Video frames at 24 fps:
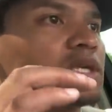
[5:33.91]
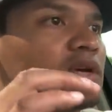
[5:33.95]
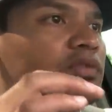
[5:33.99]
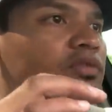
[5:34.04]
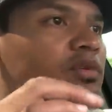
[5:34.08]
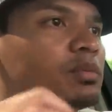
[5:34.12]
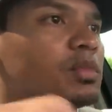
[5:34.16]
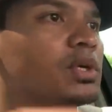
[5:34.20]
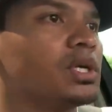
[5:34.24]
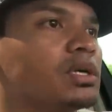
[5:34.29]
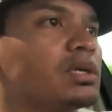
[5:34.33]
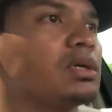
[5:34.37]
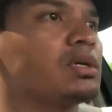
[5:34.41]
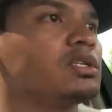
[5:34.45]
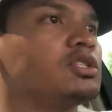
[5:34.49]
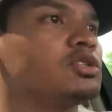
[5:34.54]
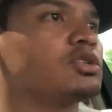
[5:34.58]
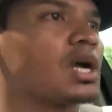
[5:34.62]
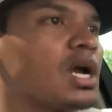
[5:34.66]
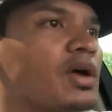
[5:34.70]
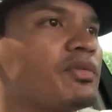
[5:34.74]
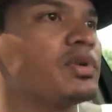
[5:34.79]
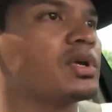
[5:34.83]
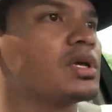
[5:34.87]
giving me a good
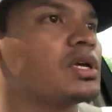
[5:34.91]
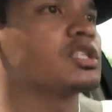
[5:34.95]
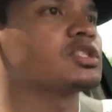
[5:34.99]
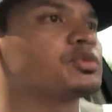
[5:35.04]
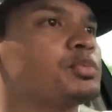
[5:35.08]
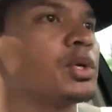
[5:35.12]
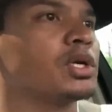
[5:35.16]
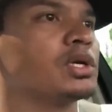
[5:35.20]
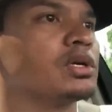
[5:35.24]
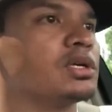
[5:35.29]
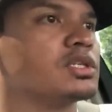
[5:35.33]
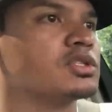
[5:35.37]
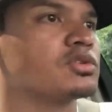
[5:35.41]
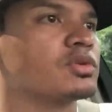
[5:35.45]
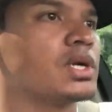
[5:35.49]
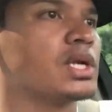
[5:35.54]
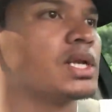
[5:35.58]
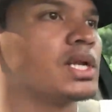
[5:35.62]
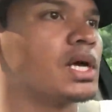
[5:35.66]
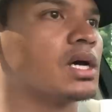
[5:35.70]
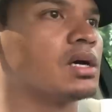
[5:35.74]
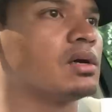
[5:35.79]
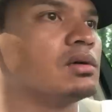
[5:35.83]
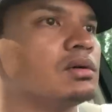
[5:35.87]
driving experience
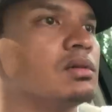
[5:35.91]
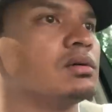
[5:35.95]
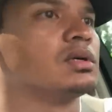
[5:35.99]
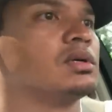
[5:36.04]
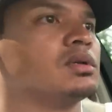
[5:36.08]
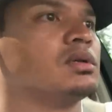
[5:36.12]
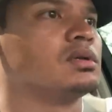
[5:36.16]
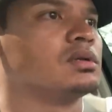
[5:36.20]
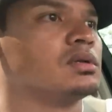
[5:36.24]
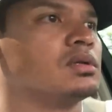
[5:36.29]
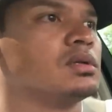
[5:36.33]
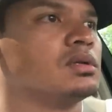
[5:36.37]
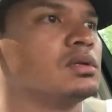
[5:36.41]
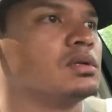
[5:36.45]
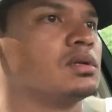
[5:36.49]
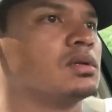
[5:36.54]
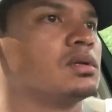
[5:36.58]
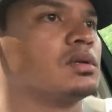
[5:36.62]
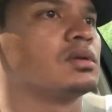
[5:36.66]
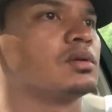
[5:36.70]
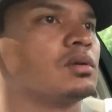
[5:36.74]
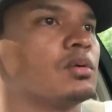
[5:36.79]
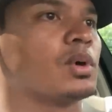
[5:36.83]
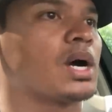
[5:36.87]
right now.
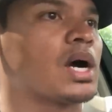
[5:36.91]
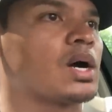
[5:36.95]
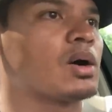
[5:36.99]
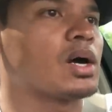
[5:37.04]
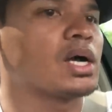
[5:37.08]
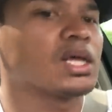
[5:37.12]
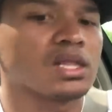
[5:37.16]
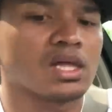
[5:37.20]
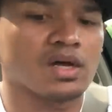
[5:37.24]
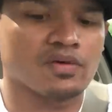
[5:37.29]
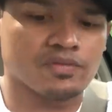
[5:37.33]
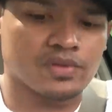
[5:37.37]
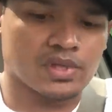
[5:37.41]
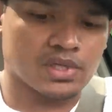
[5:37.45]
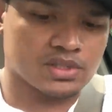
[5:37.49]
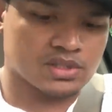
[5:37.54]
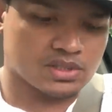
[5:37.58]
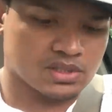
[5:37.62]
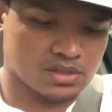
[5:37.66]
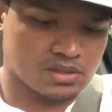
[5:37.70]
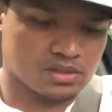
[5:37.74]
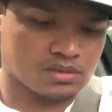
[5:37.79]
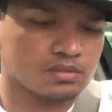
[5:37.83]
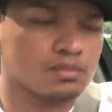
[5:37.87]
Wow, I love
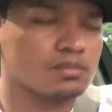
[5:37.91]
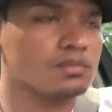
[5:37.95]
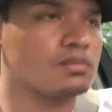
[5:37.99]
this.